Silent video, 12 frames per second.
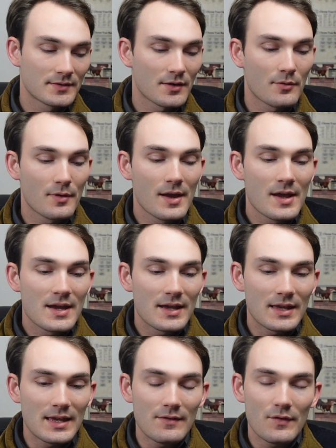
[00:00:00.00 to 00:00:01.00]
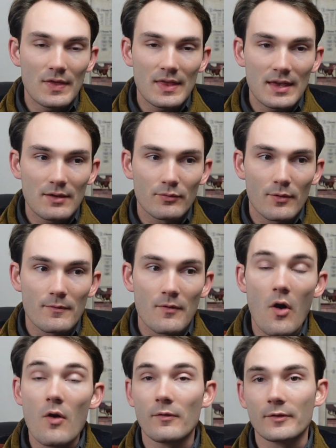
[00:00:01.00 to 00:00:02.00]
So even the
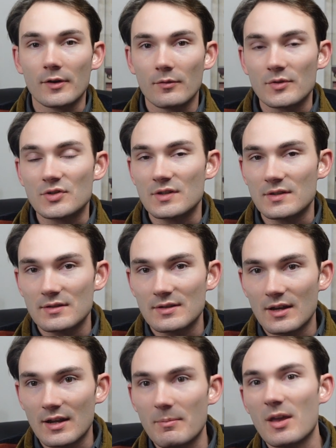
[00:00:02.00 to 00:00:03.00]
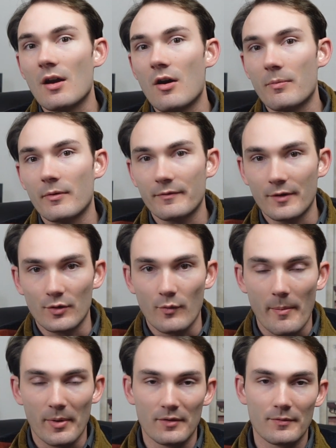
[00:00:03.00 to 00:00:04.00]
revolver, which is going to be our preferred
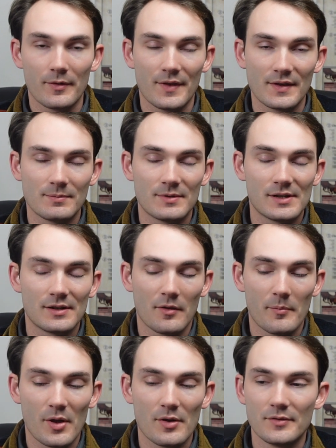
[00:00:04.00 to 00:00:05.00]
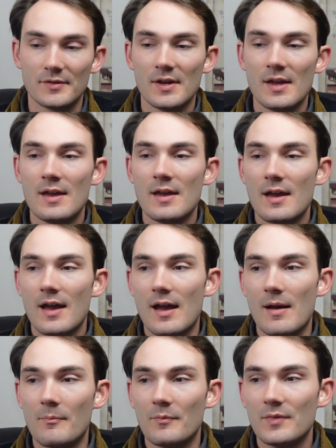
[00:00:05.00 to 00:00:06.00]
weapon for this particular build,
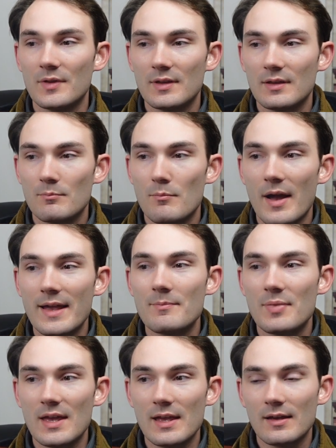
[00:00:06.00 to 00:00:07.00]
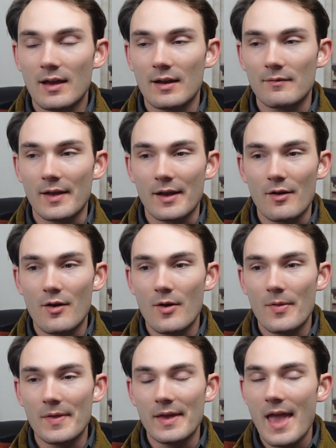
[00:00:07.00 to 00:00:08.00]
um, might be kind of like
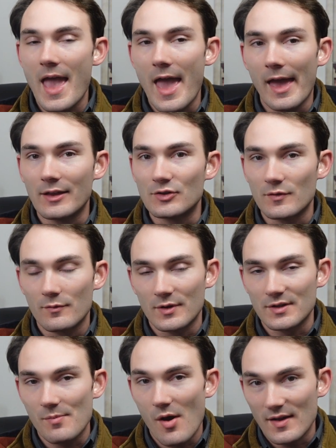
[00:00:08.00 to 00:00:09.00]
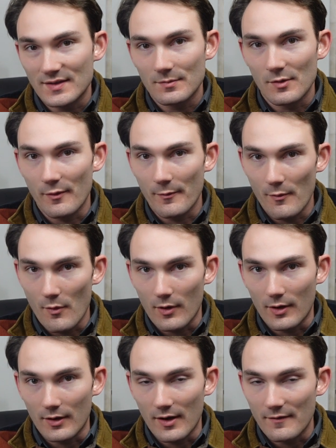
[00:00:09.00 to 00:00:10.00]
on the edge of what's possible
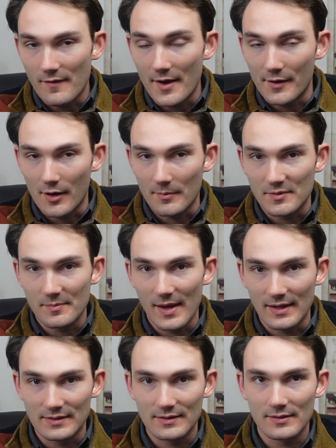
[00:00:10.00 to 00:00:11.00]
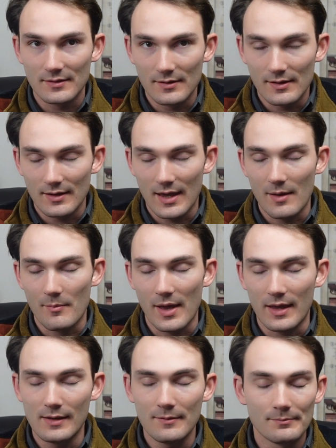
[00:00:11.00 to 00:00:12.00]
for a firearms-based
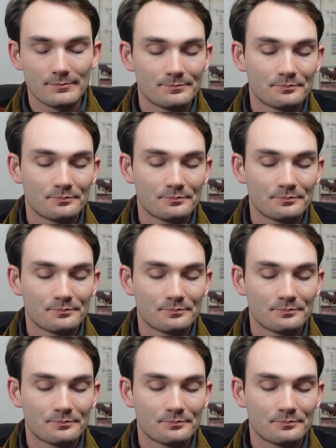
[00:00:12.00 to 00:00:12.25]
campaign.